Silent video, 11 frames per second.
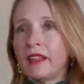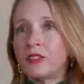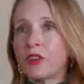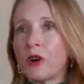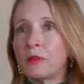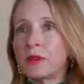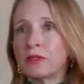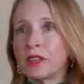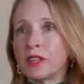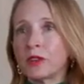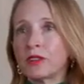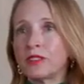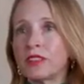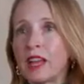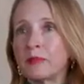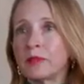Intraoperatively, you can
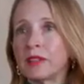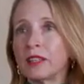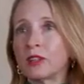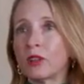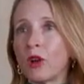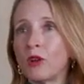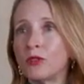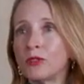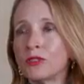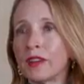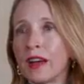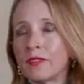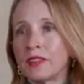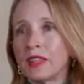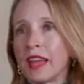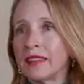tape the lid closed
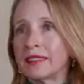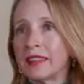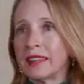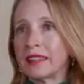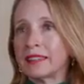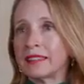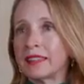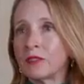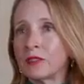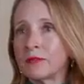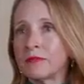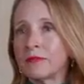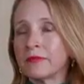after the anaesthetic is given.